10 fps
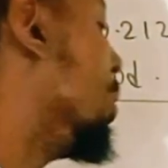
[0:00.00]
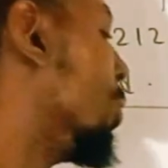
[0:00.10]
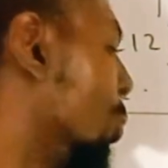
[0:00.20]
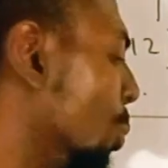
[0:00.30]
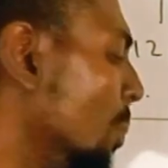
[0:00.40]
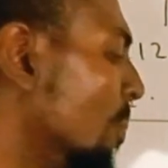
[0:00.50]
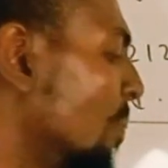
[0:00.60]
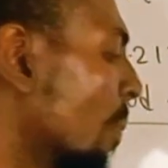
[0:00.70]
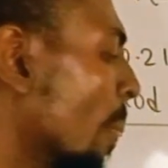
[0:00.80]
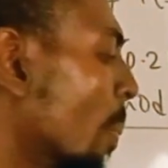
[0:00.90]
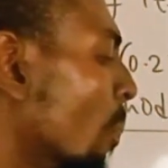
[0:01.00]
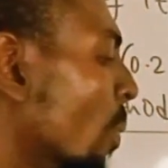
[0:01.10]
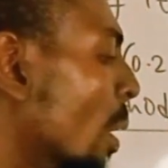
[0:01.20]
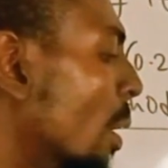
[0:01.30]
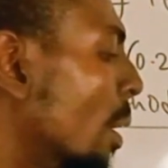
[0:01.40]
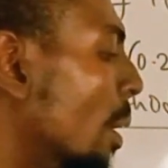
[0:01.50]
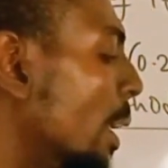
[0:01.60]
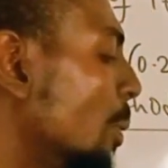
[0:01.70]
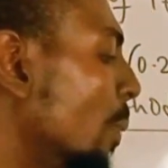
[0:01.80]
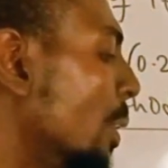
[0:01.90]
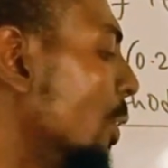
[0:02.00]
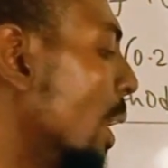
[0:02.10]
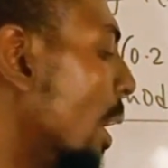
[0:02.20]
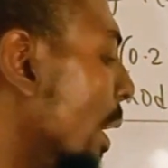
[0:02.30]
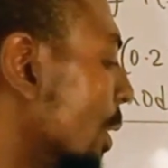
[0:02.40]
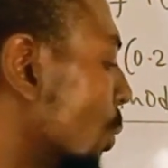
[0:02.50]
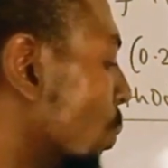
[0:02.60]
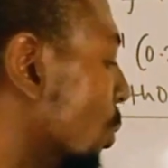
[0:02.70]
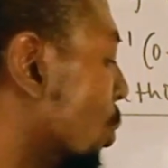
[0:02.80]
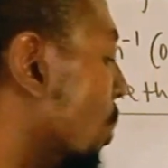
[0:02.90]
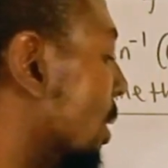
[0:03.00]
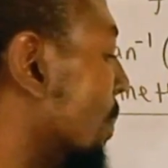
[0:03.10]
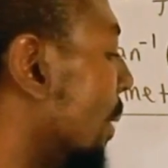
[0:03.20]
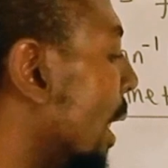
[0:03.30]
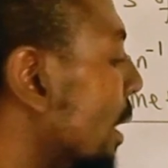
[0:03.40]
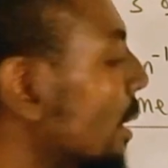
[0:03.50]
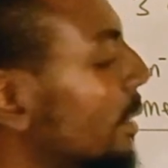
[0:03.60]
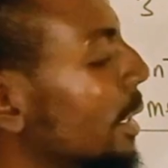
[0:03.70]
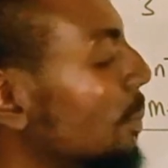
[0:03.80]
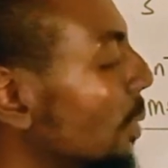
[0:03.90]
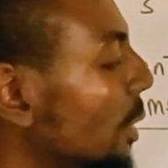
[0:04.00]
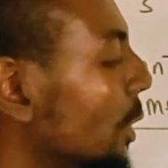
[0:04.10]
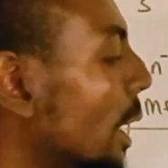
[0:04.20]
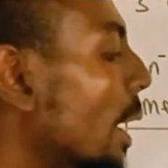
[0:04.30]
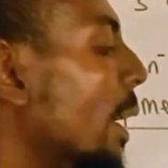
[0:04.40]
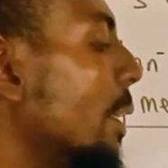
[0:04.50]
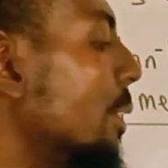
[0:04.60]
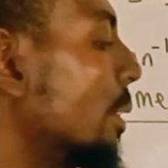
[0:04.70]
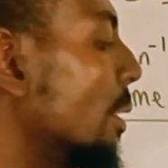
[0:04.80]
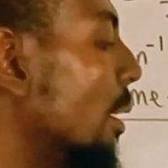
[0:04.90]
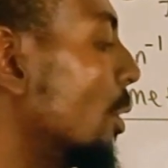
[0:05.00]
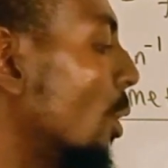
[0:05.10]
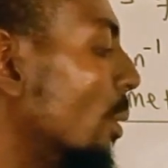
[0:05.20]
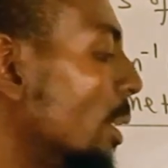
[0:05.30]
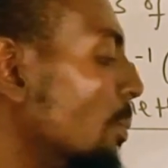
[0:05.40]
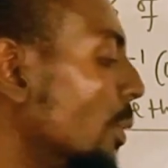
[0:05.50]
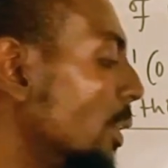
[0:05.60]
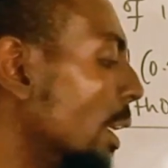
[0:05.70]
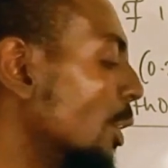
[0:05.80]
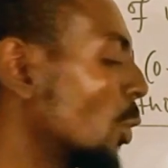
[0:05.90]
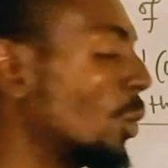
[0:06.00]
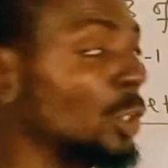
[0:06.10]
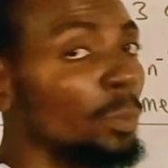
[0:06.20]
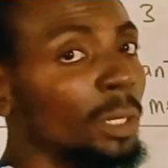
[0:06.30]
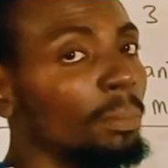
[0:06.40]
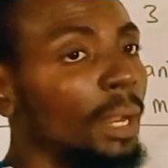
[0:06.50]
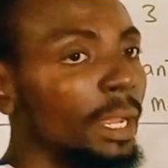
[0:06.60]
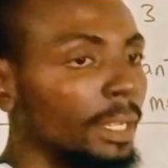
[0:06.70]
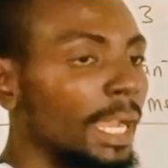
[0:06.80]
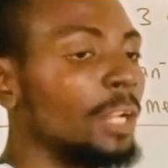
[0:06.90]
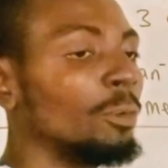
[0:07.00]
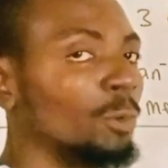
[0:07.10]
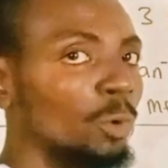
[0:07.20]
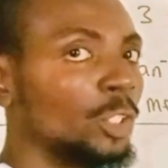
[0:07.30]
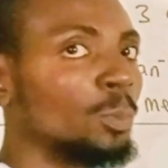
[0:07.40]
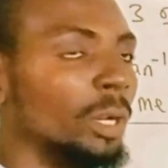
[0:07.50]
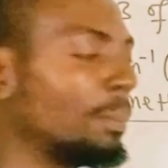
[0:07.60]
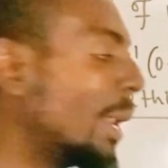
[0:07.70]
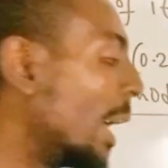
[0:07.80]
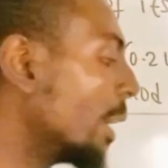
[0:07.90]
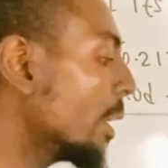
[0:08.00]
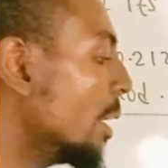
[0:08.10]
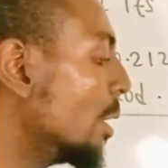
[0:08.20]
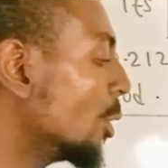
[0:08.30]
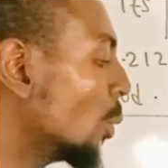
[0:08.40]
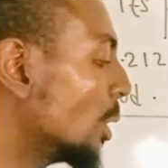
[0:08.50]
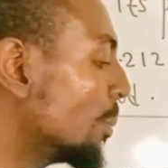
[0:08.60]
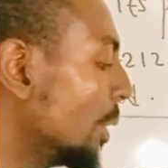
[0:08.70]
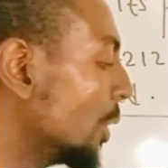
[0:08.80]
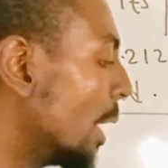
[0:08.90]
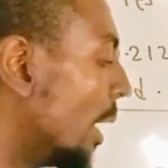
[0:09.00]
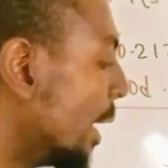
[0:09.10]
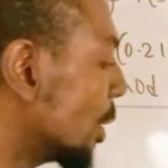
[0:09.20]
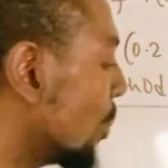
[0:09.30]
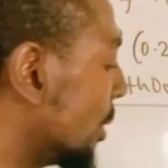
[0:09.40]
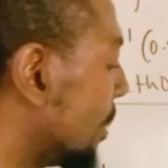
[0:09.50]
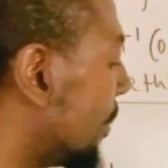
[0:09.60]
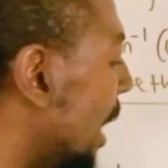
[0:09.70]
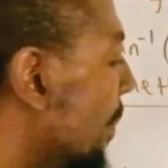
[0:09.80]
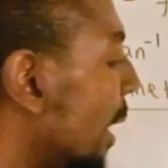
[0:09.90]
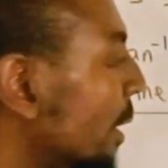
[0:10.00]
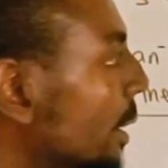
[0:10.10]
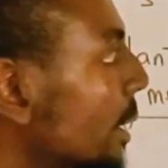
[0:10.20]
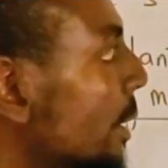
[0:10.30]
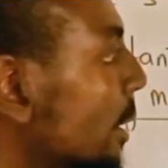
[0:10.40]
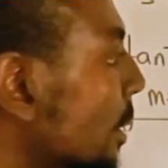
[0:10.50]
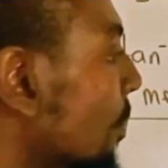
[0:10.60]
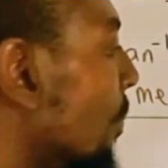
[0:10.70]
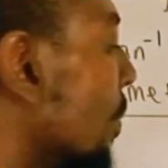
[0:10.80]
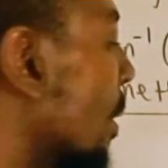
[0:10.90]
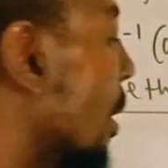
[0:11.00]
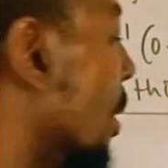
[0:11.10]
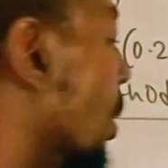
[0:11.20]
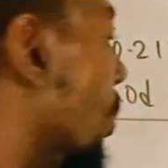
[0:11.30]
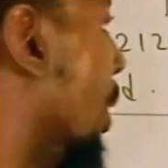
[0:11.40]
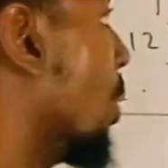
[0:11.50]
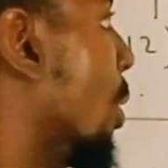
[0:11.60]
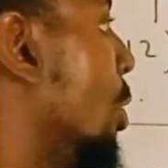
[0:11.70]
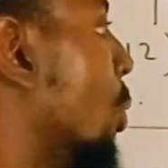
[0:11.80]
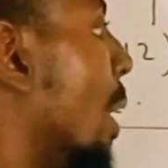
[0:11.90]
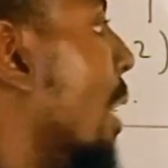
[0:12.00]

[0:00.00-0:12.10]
going to exponential x to multiply this exponential x. That's all. Exponential x cross multiply, kind of cross multiply. So exponential x multiplied by this, we're going to